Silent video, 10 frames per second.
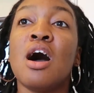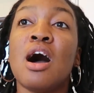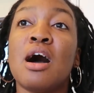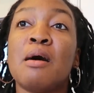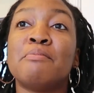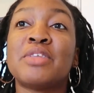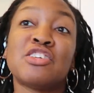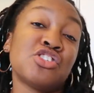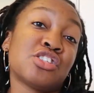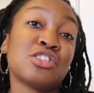
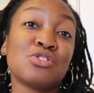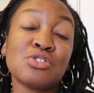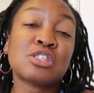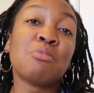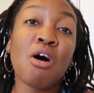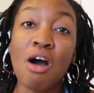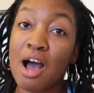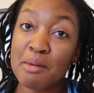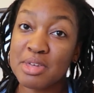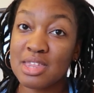That's just a little small
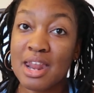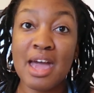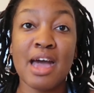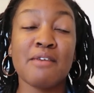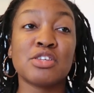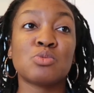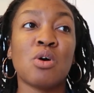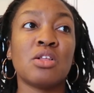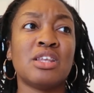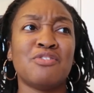hobby that I have as
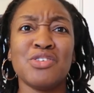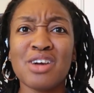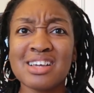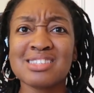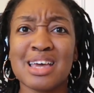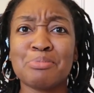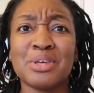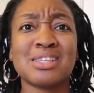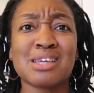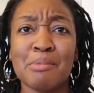well. And if you guys like
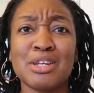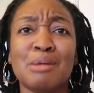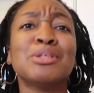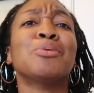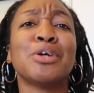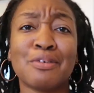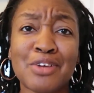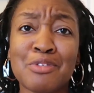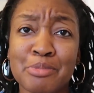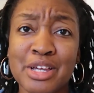plants, comment down below what your
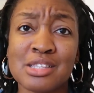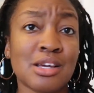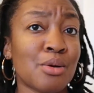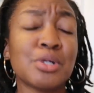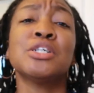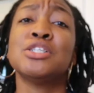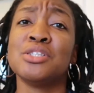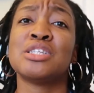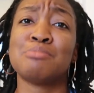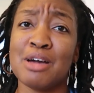favorite plants are. We're gonna
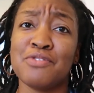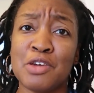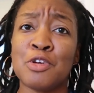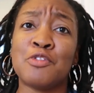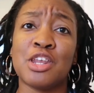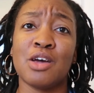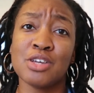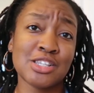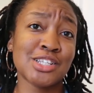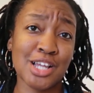do this my favorite video,
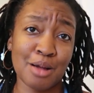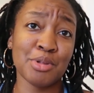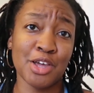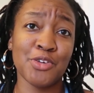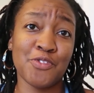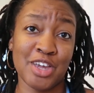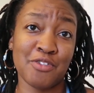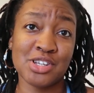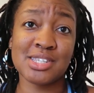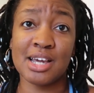because there's a couple other
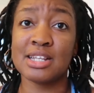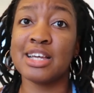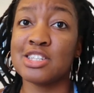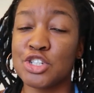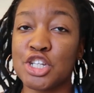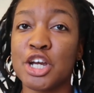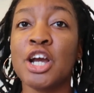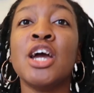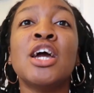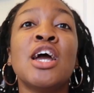favorites I'd like to share.